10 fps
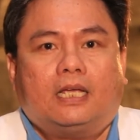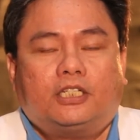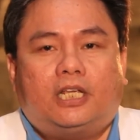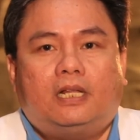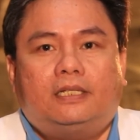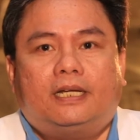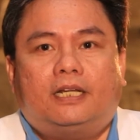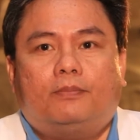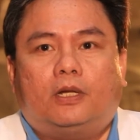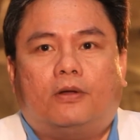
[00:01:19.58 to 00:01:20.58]

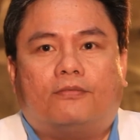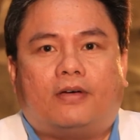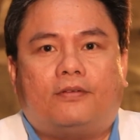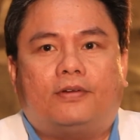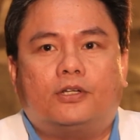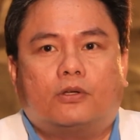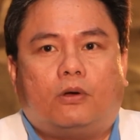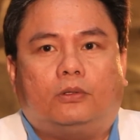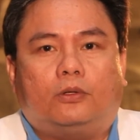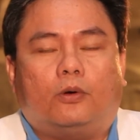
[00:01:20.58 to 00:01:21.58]
children below five years
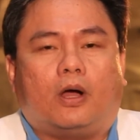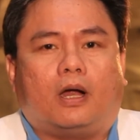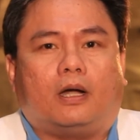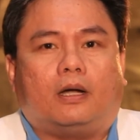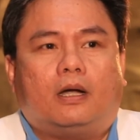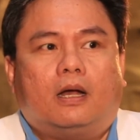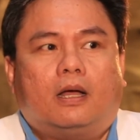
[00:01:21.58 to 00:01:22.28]
old who are